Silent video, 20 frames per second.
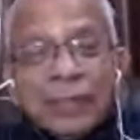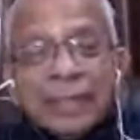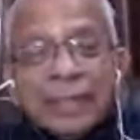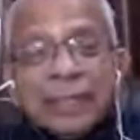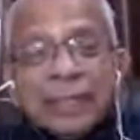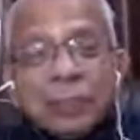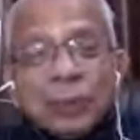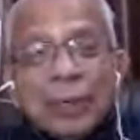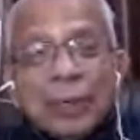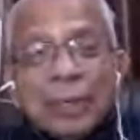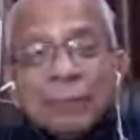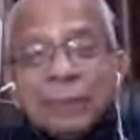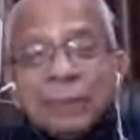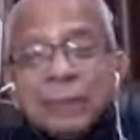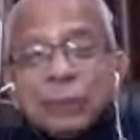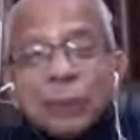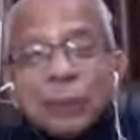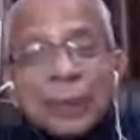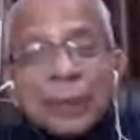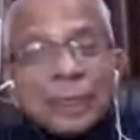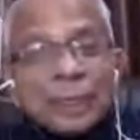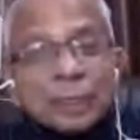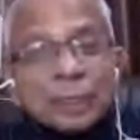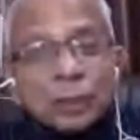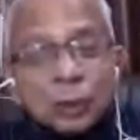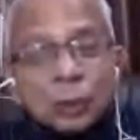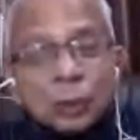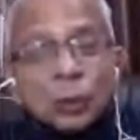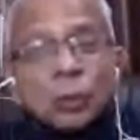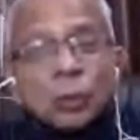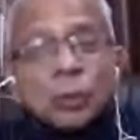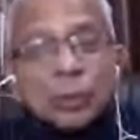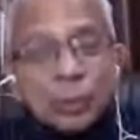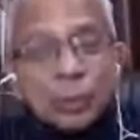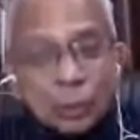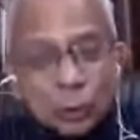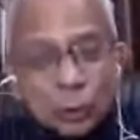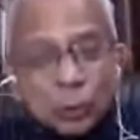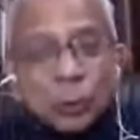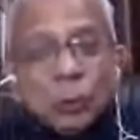Hindu elements went and stoned a
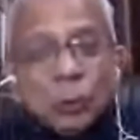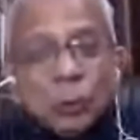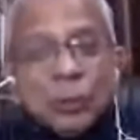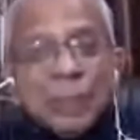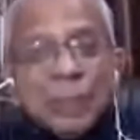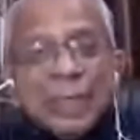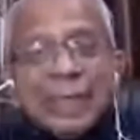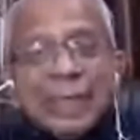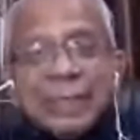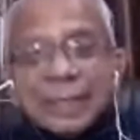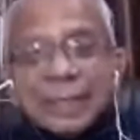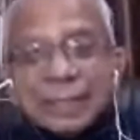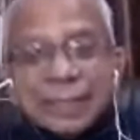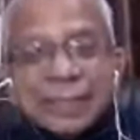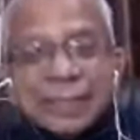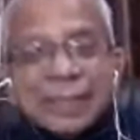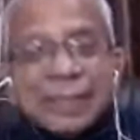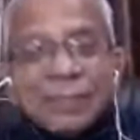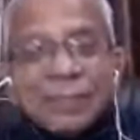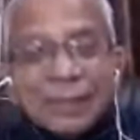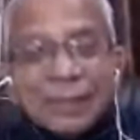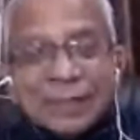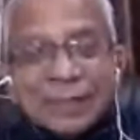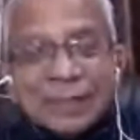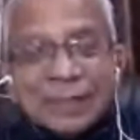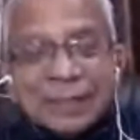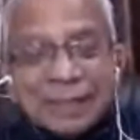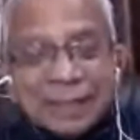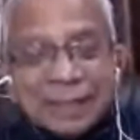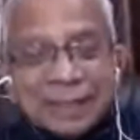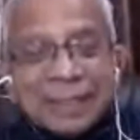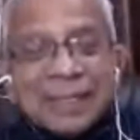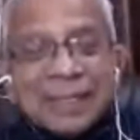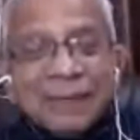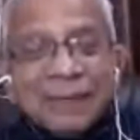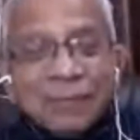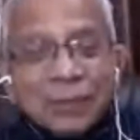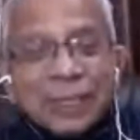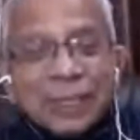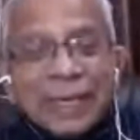school. The children were sitting
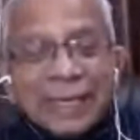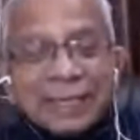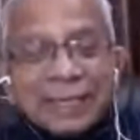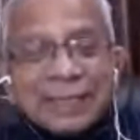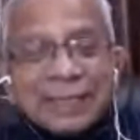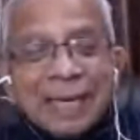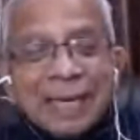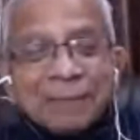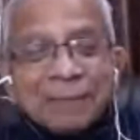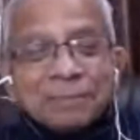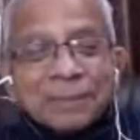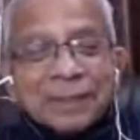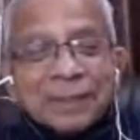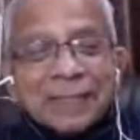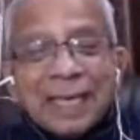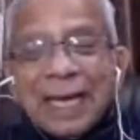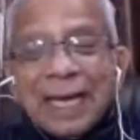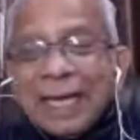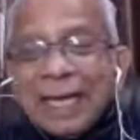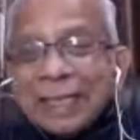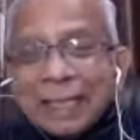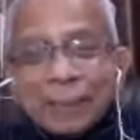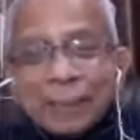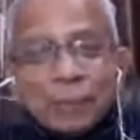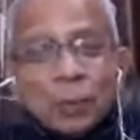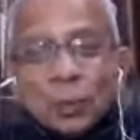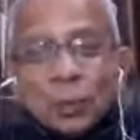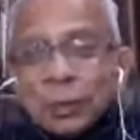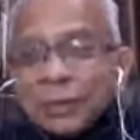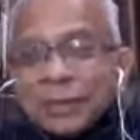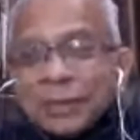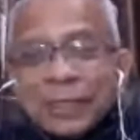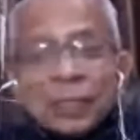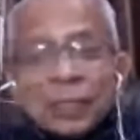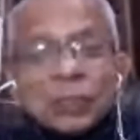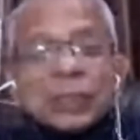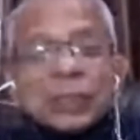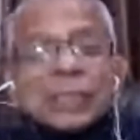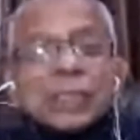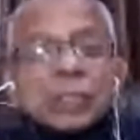for their exams. They broke the
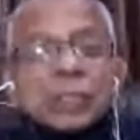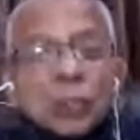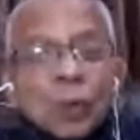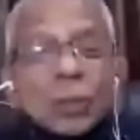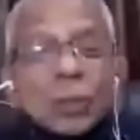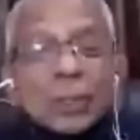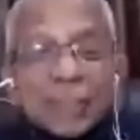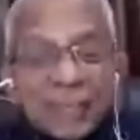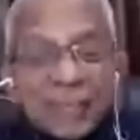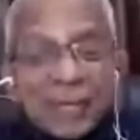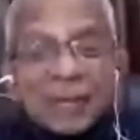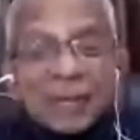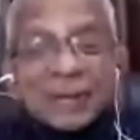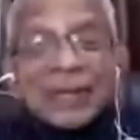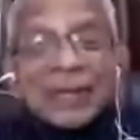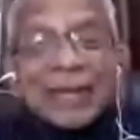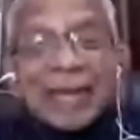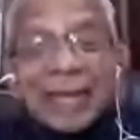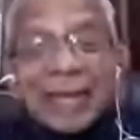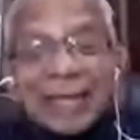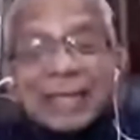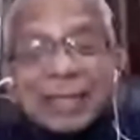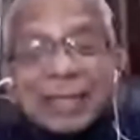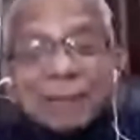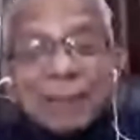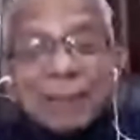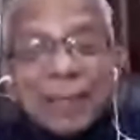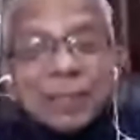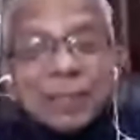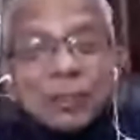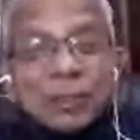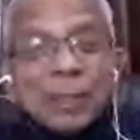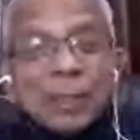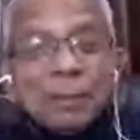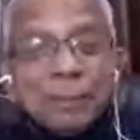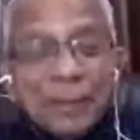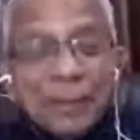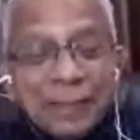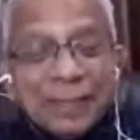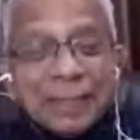windows. It is all there in the mainstream
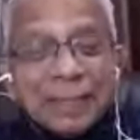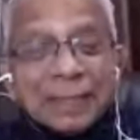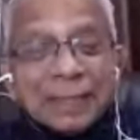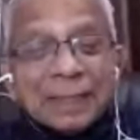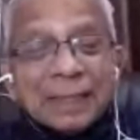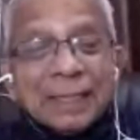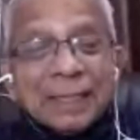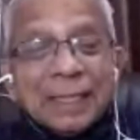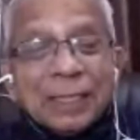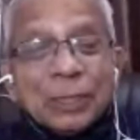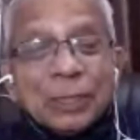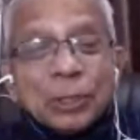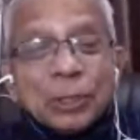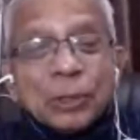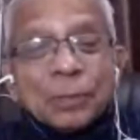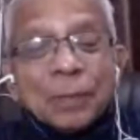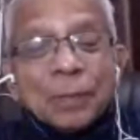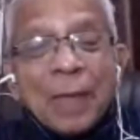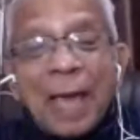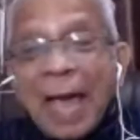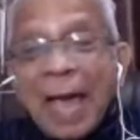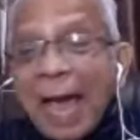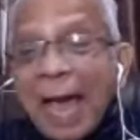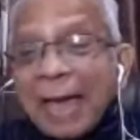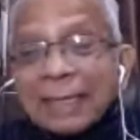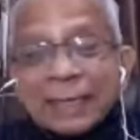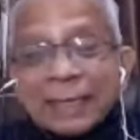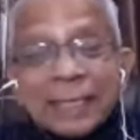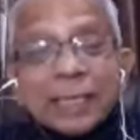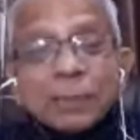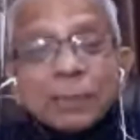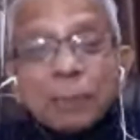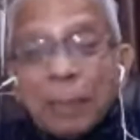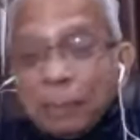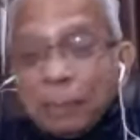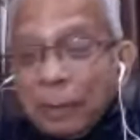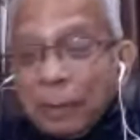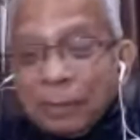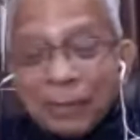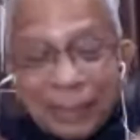media. Yeah? And these
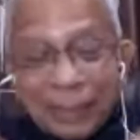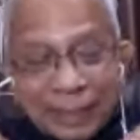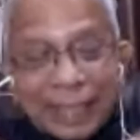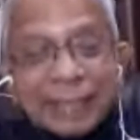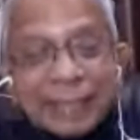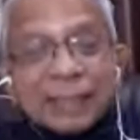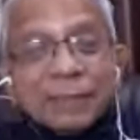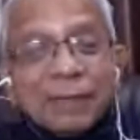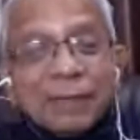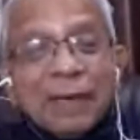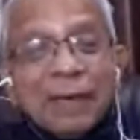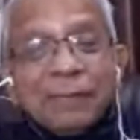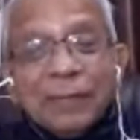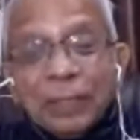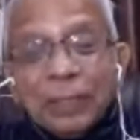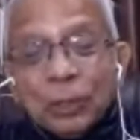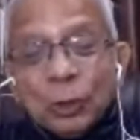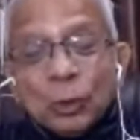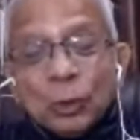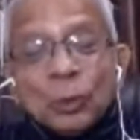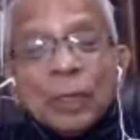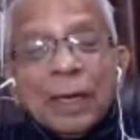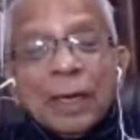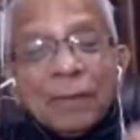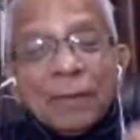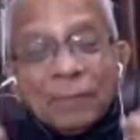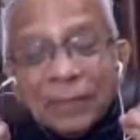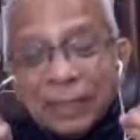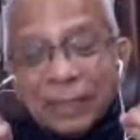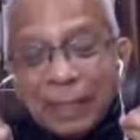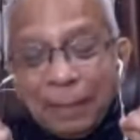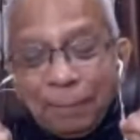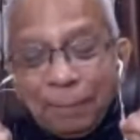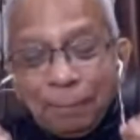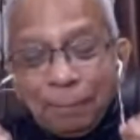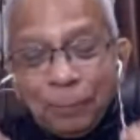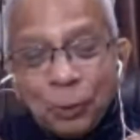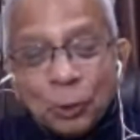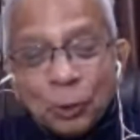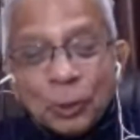people will get away, we know, with
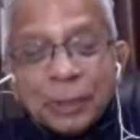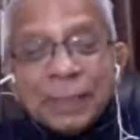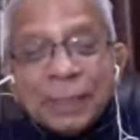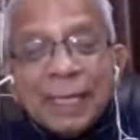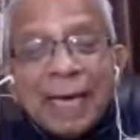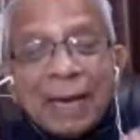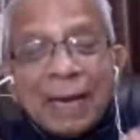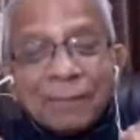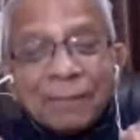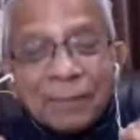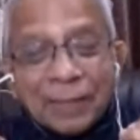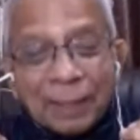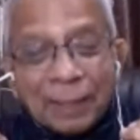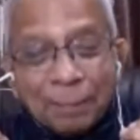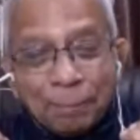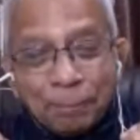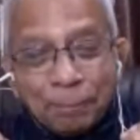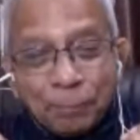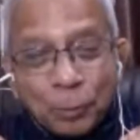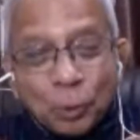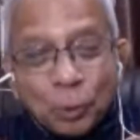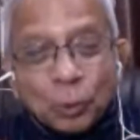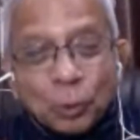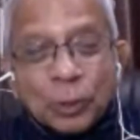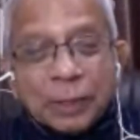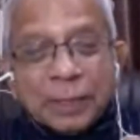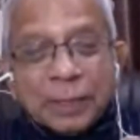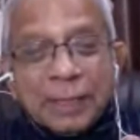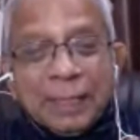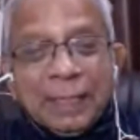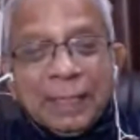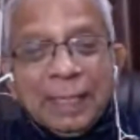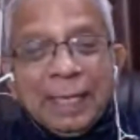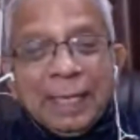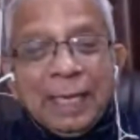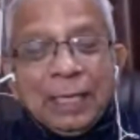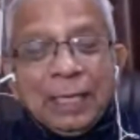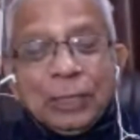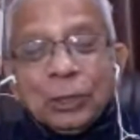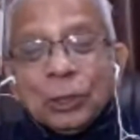immunity and with impunity.
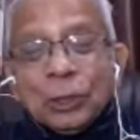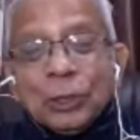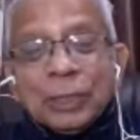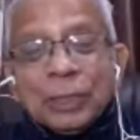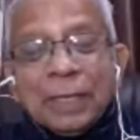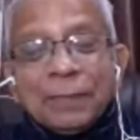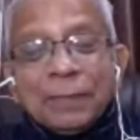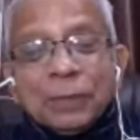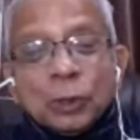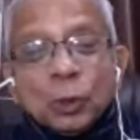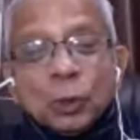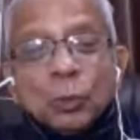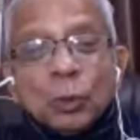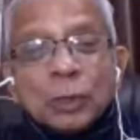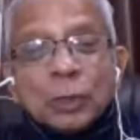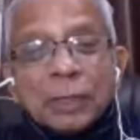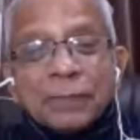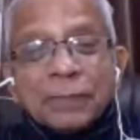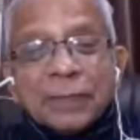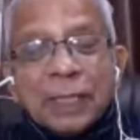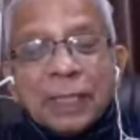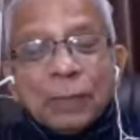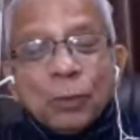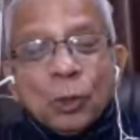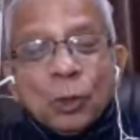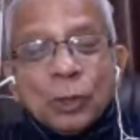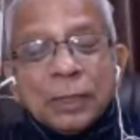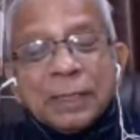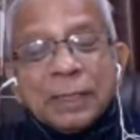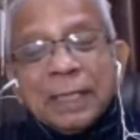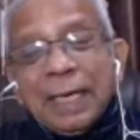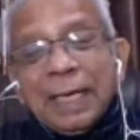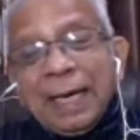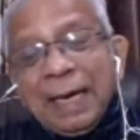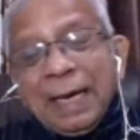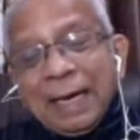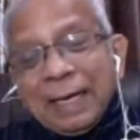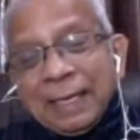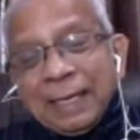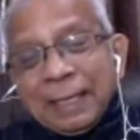You know, they will do whatever they want.
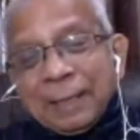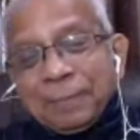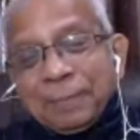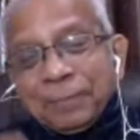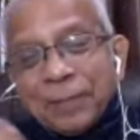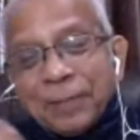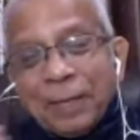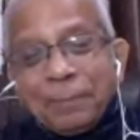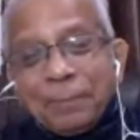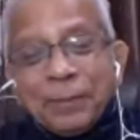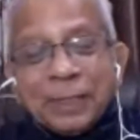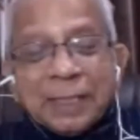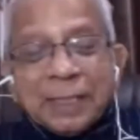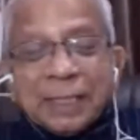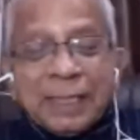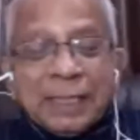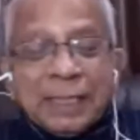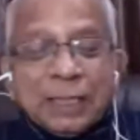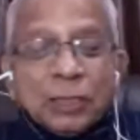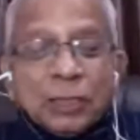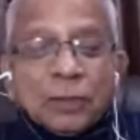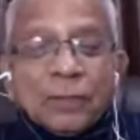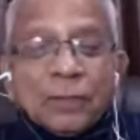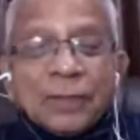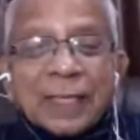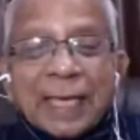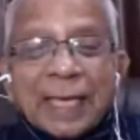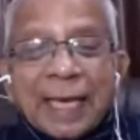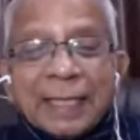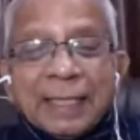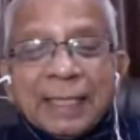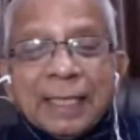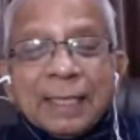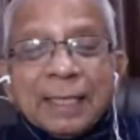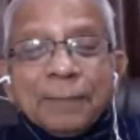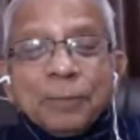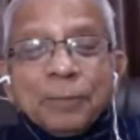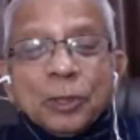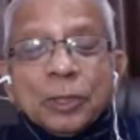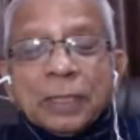Um, representations of the Catholic
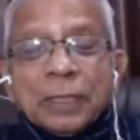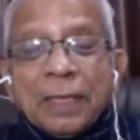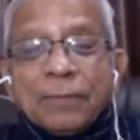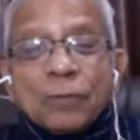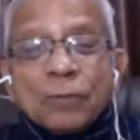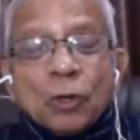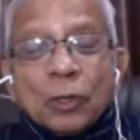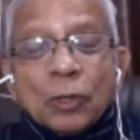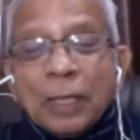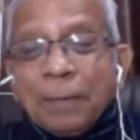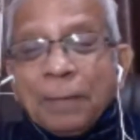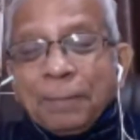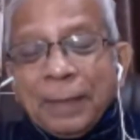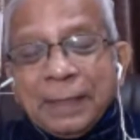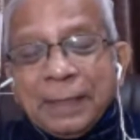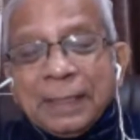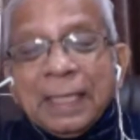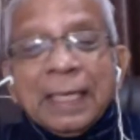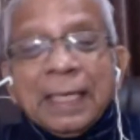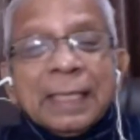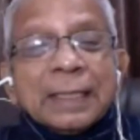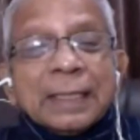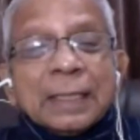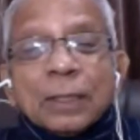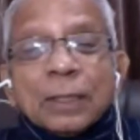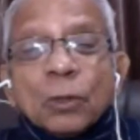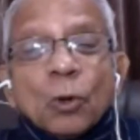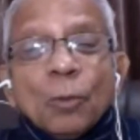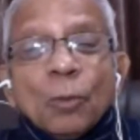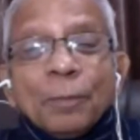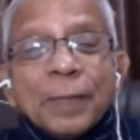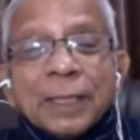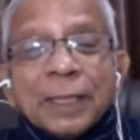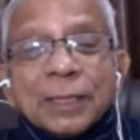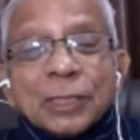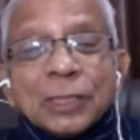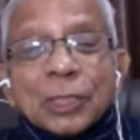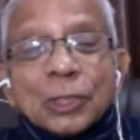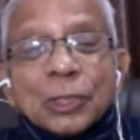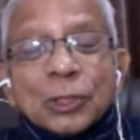community have gone and met the Home
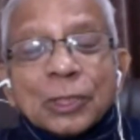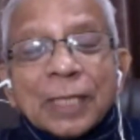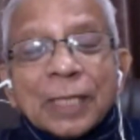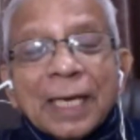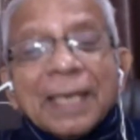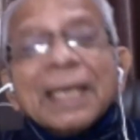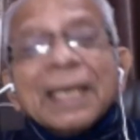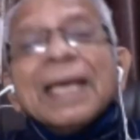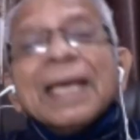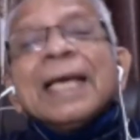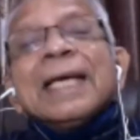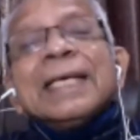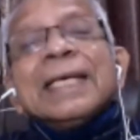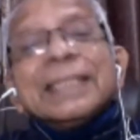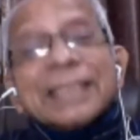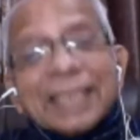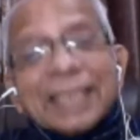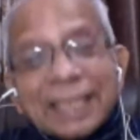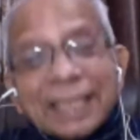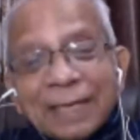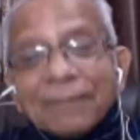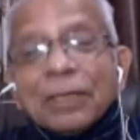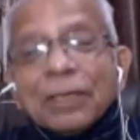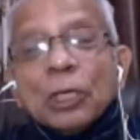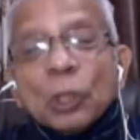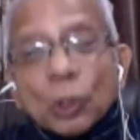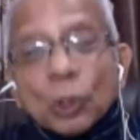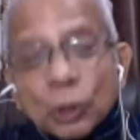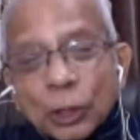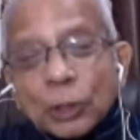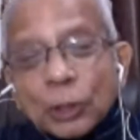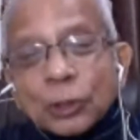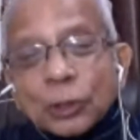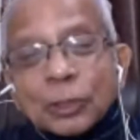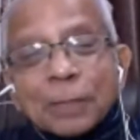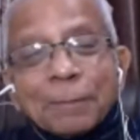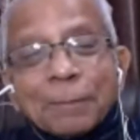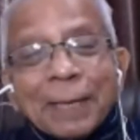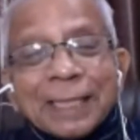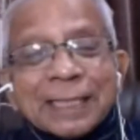Minister today. He said he will look into the
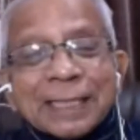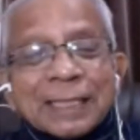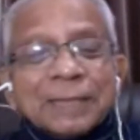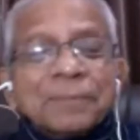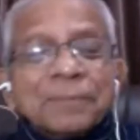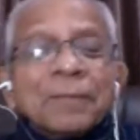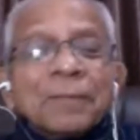matter.